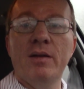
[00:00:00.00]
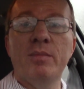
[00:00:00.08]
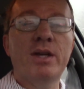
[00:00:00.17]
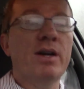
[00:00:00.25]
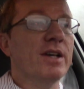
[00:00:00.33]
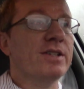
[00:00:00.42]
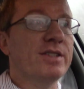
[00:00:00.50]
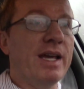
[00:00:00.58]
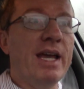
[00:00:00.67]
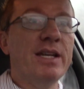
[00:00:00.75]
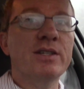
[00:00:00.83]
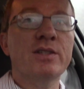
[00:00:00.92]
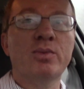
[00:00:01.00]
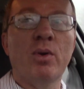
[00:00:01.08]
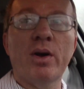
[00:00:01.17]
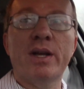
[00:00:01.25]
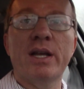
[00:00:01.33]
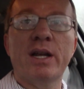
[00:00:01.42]
Because Satan is
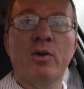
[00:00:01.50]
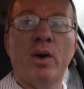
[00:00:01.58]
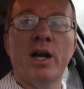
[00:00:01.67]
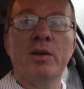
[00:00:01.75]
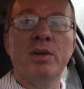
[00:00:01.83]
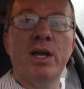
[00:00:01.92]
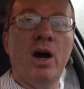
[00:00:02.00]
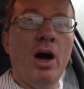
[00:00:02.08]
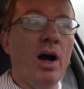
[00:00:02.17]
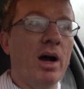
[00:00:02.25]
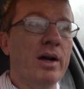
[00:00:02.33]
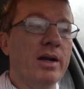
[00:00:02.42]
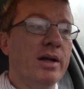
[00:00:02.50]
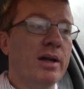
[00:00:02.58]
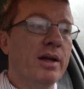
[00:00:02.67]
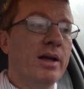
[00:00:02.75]
working incredibly hard.